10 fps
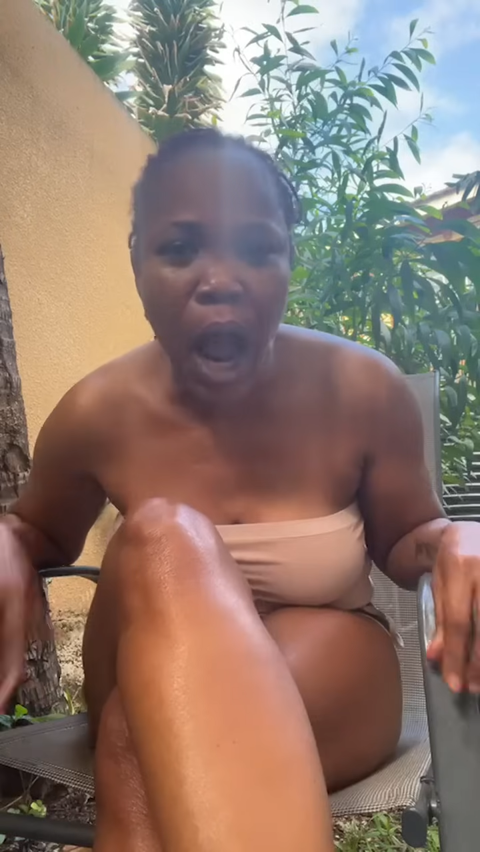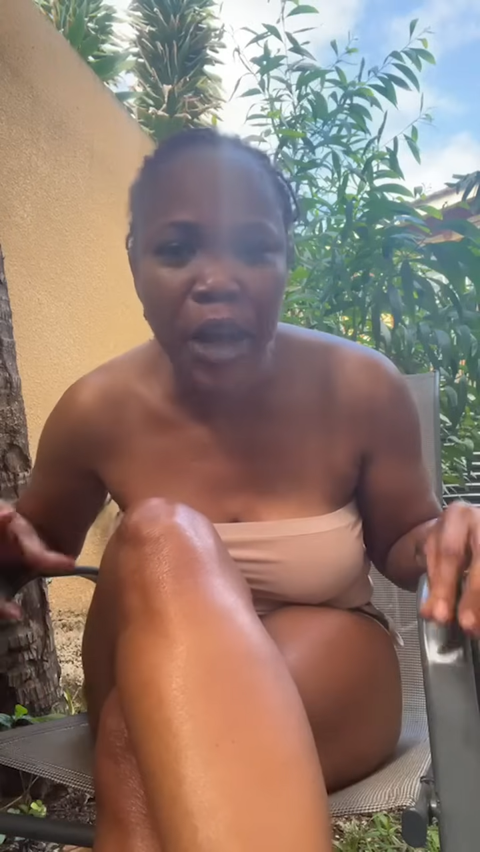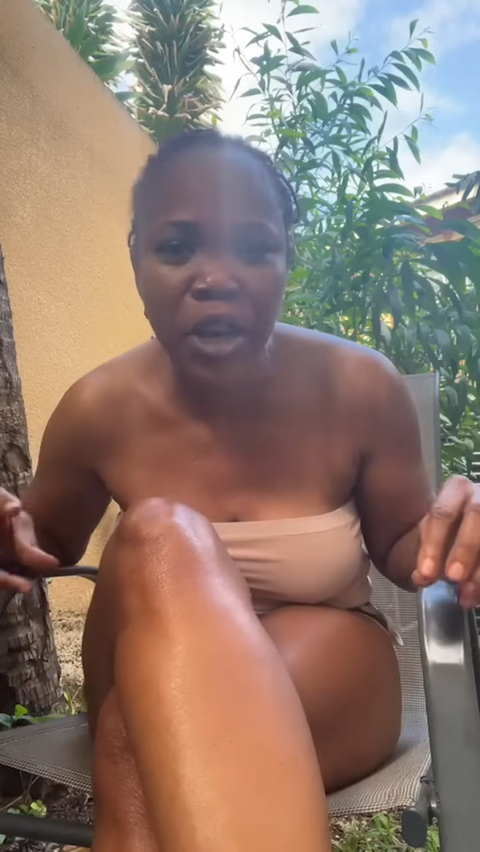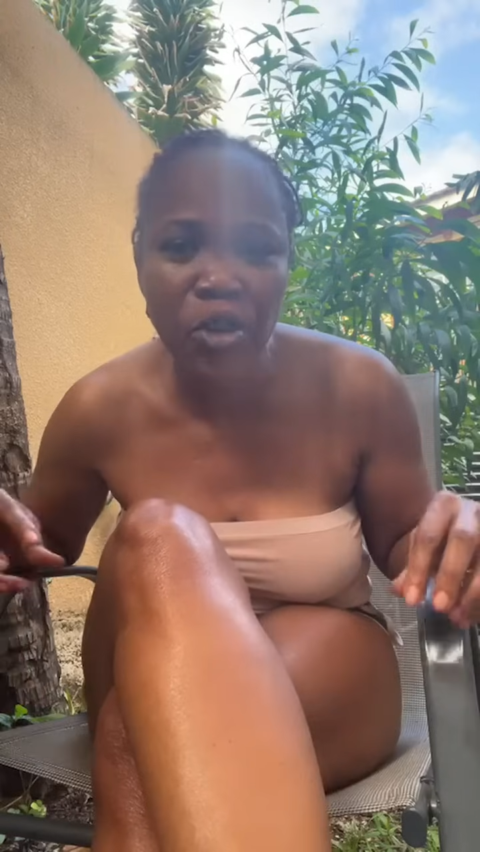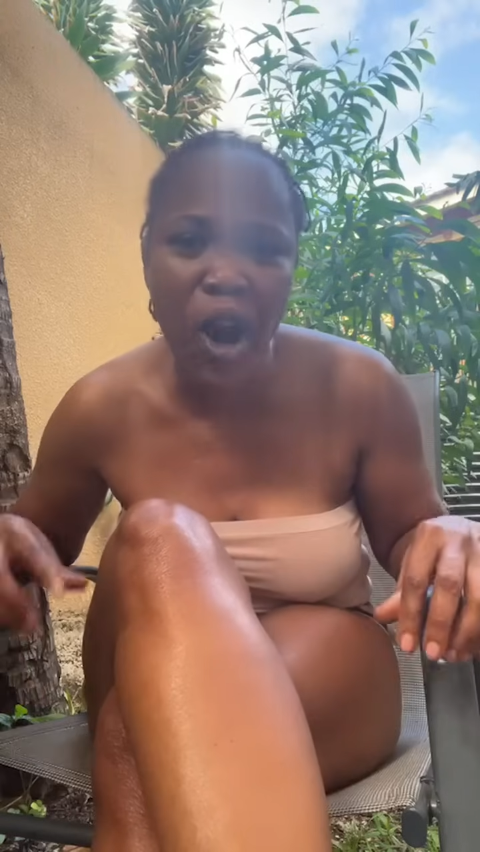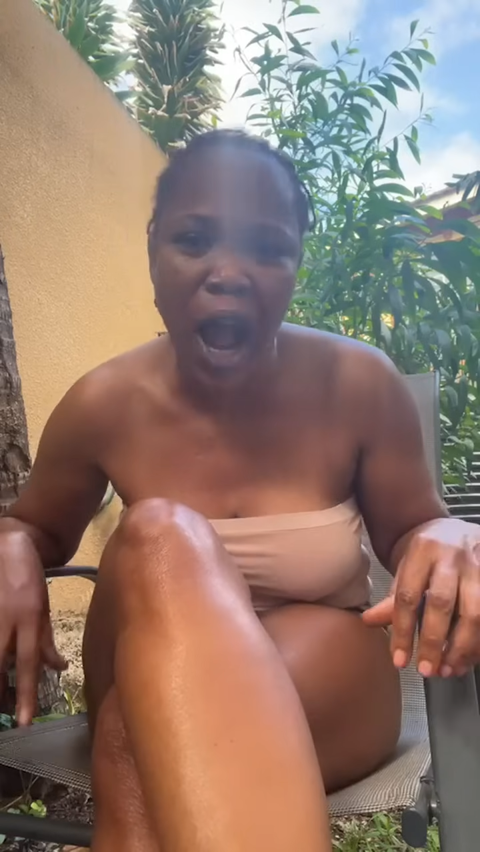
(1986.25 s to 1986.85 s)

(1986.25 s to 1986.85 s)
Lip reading: on the